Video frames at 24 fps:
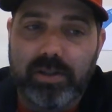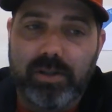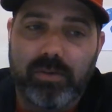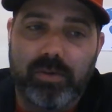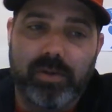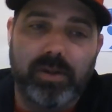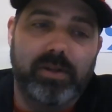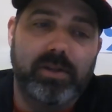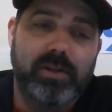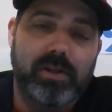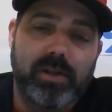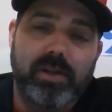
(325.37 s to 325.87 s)

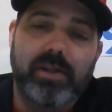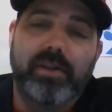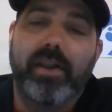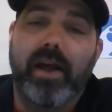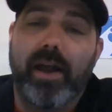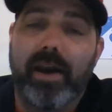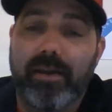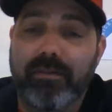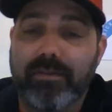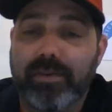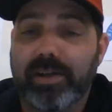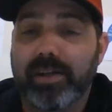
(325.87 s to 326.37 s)
Well,
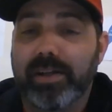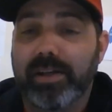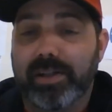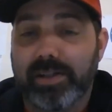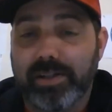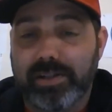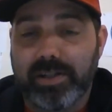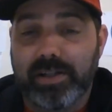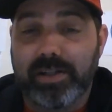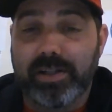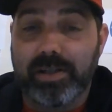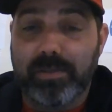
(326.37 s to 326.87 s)
not every day
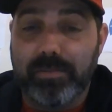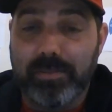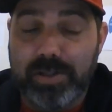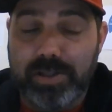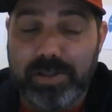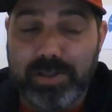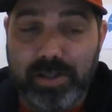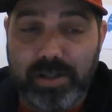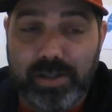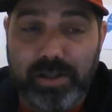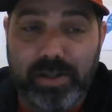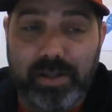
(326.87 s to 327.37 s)
because I did
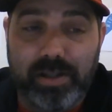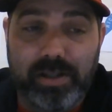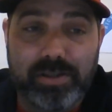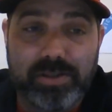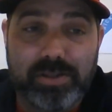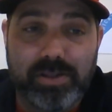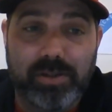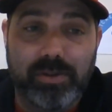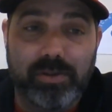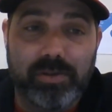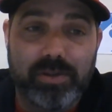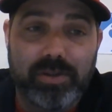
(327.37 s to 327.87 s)
miss Sunday.
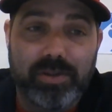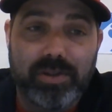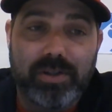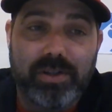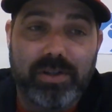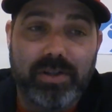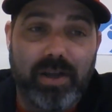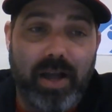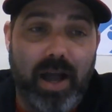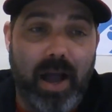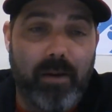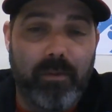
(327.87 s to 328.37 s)
So
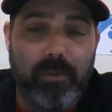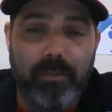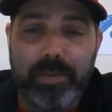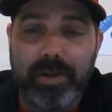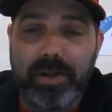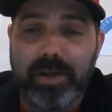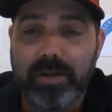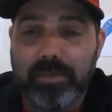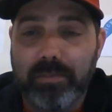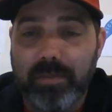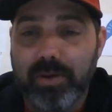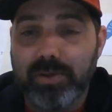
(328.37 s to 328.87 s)
I will be
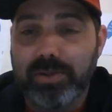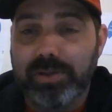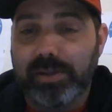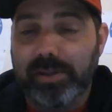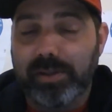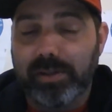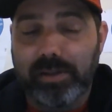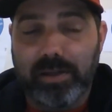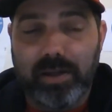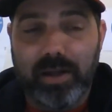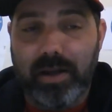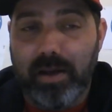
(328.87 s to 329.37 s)
here
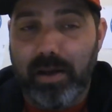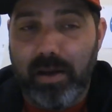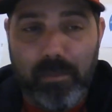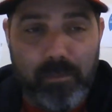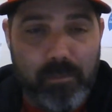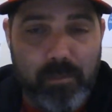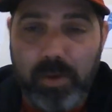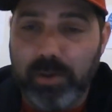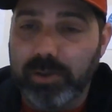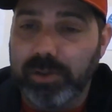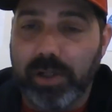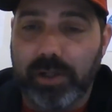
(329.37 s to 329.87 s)

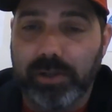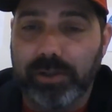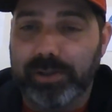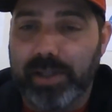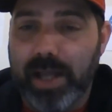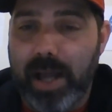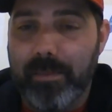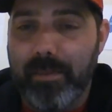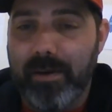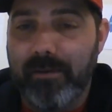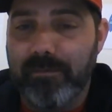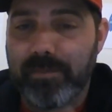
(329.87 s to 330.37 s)
most all the
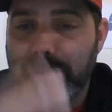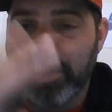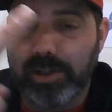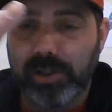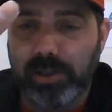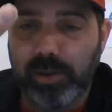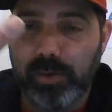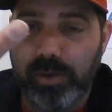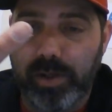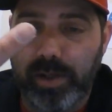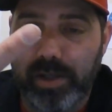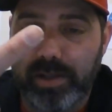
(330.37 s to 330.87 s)
time. I've missed
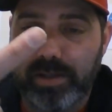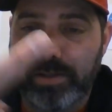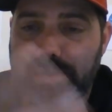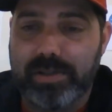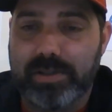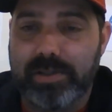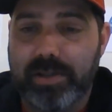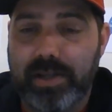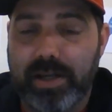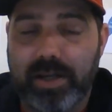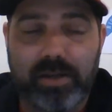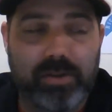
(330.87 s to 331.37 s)
2
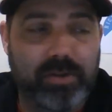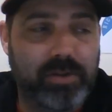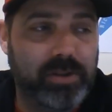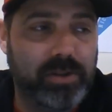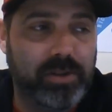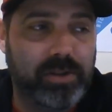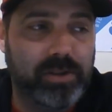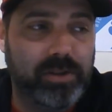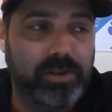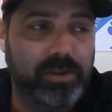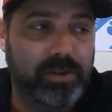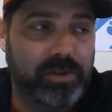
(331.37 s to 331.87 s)
days now
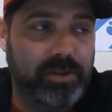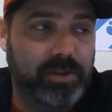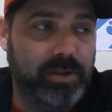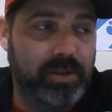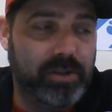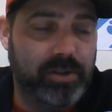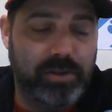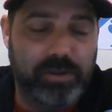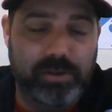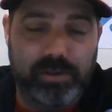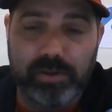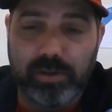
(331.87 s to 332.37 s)

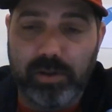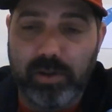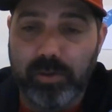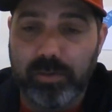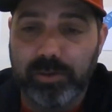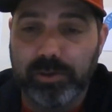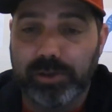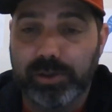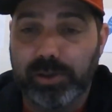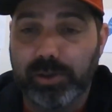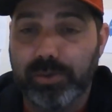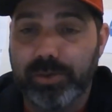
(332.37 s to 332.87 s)
in
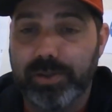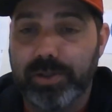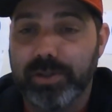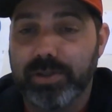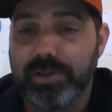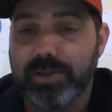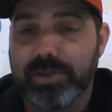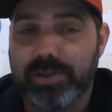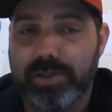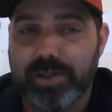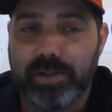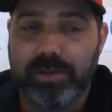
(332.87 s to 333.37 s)
almost 2
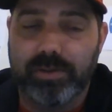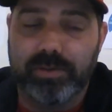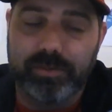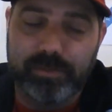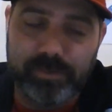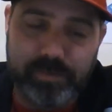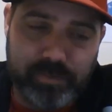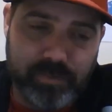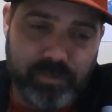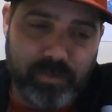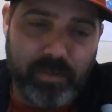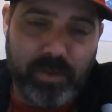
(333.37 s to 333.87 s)
years. So
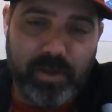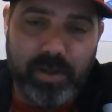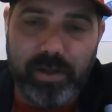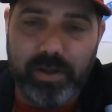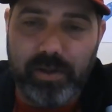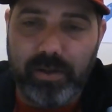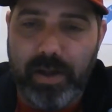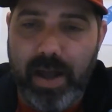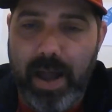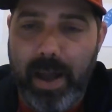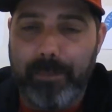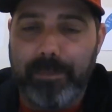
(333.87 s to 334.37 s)

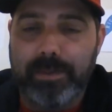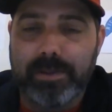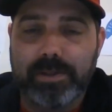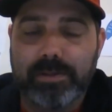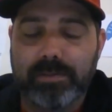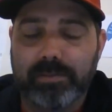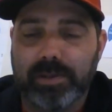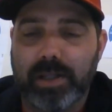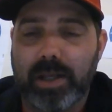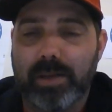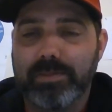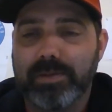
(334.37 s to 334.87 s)
it'll happen.
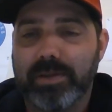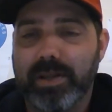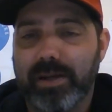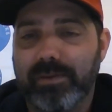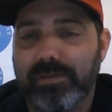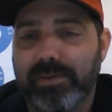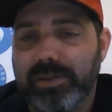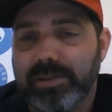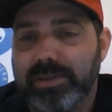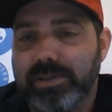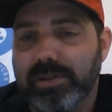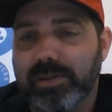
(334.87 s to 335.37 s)
Sometimes
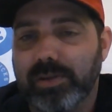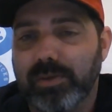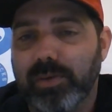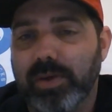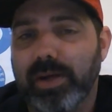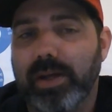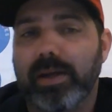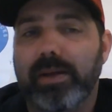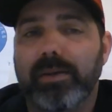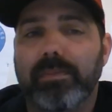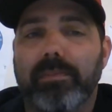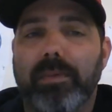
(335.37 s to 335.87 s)
life gets in the
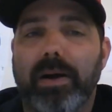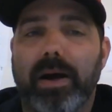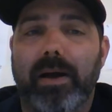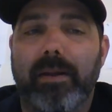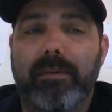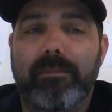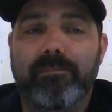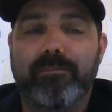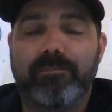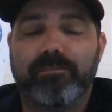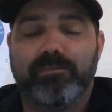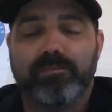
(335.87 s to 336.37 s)
way.
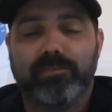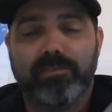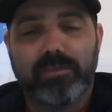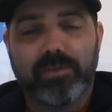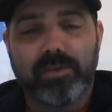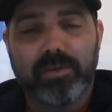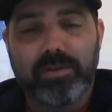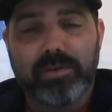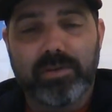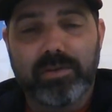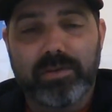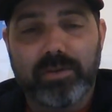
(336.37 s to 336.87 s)
But
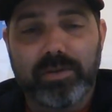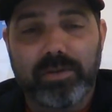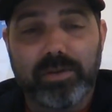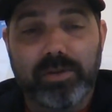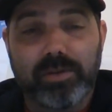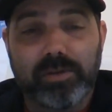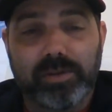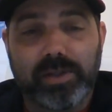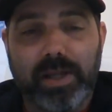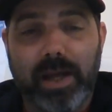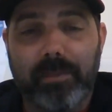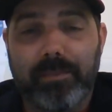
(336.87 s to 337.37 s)

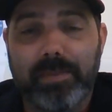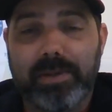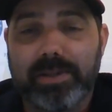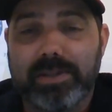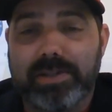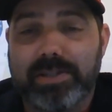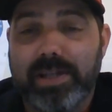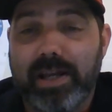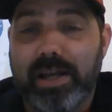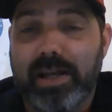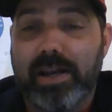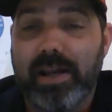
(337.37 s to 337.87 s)
that being
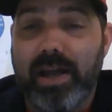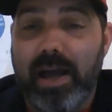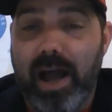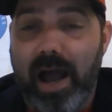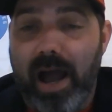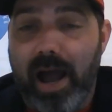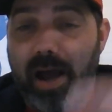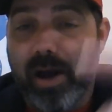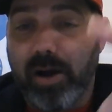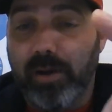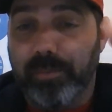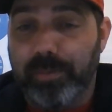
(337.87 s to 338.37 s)
said,
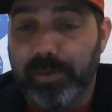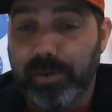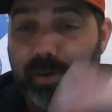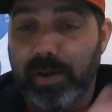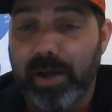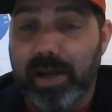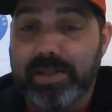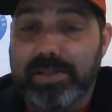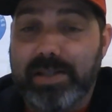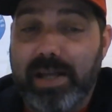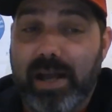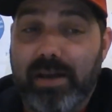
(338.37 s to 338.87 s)
I hope you
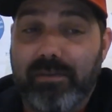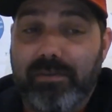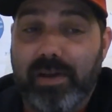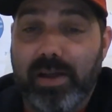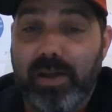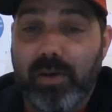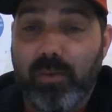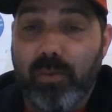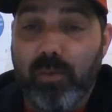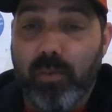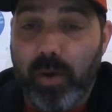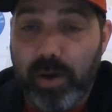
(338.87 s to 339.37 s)
guys have
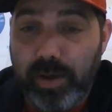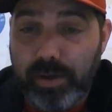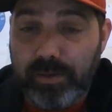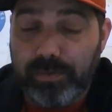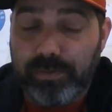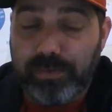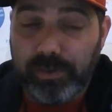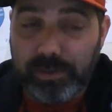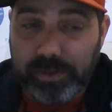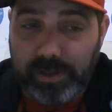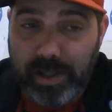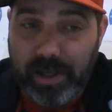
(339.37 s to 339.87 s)
a
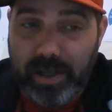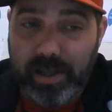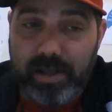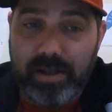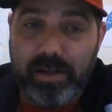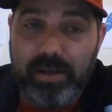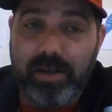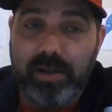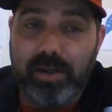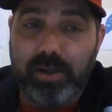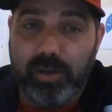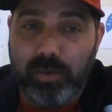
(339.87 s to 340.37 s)
wonderful day,
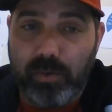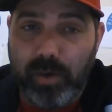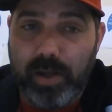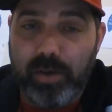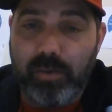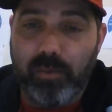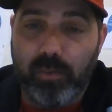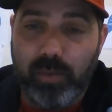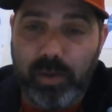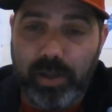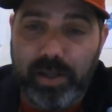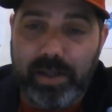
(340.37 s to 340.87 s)
a great
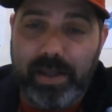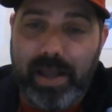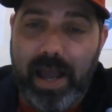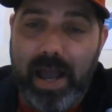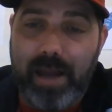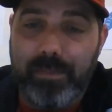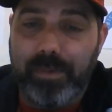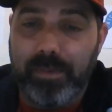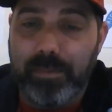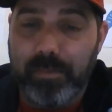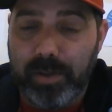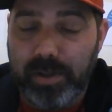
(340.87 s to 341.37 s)
week.
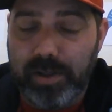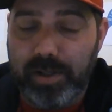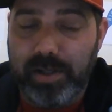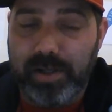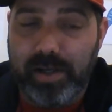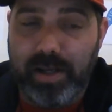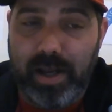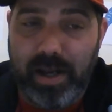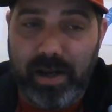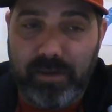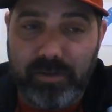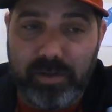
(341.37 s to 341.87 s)
Happy Monday
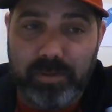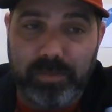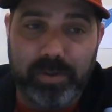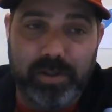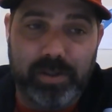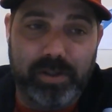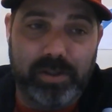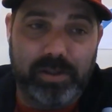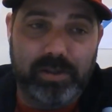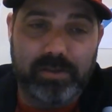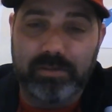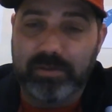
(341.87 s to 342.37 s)
to
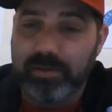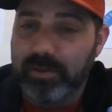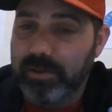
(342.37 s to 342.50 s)
everybody.